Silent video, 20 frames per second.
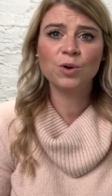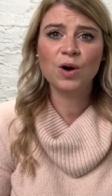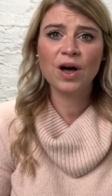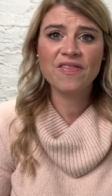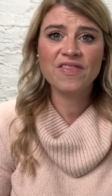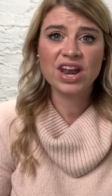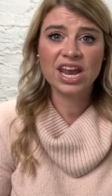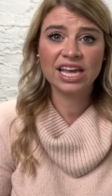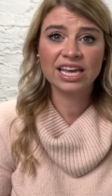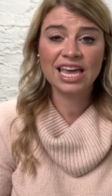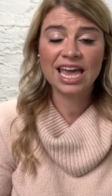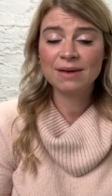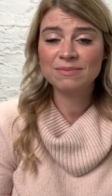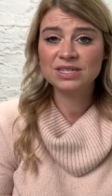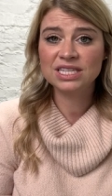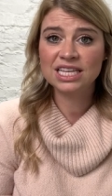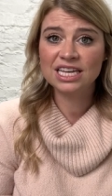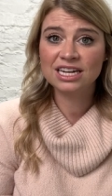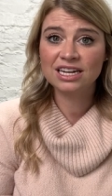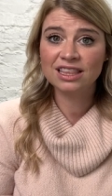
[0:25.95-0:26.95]
and then it came to
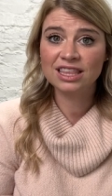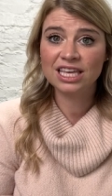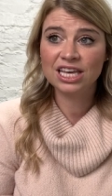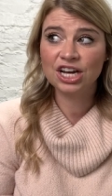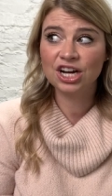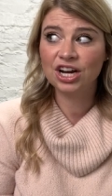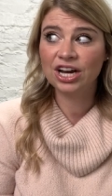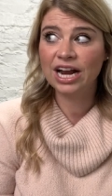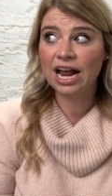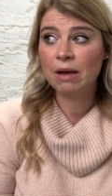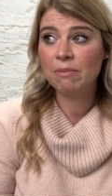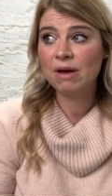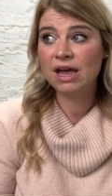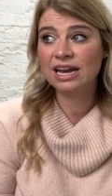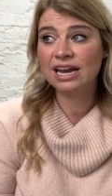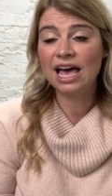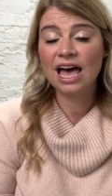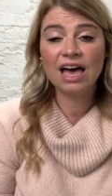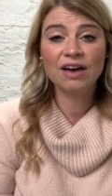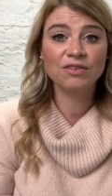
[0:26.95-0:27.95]
the end of the year and I
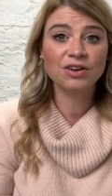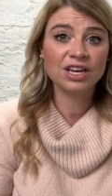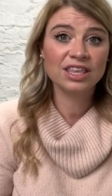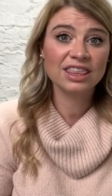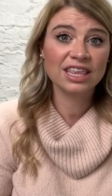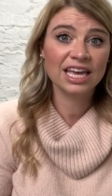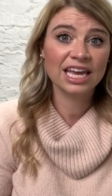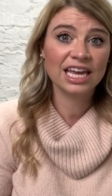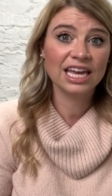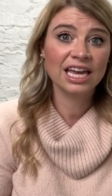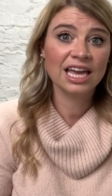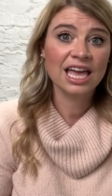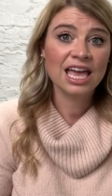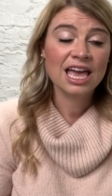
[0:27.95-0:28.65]
paid everything